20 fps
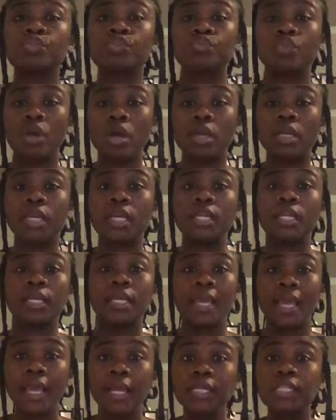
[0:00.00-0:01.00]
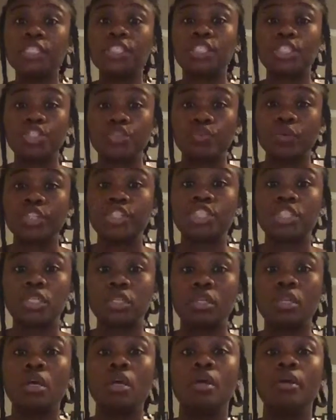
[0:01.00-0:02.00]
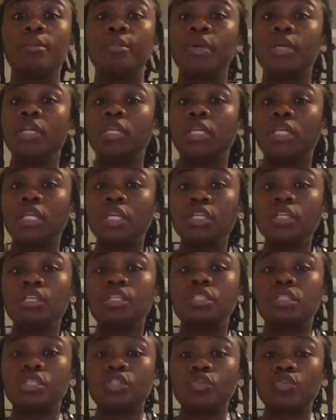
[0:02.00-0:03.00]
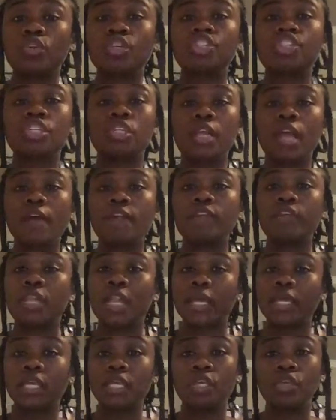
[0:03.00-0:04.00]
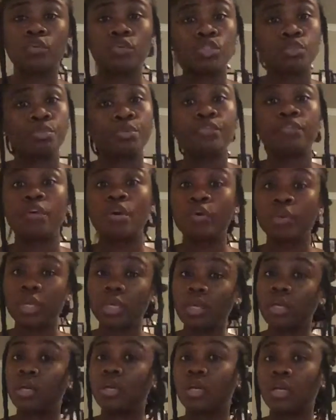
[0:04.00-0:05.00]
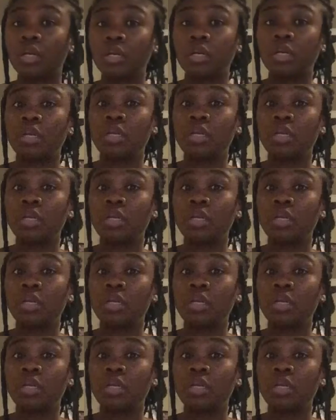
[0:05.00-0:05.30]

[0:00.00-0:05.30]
was wrong in the Candy situation, but in the Kenya situation, yeah, I feel like Kenya was provoking her.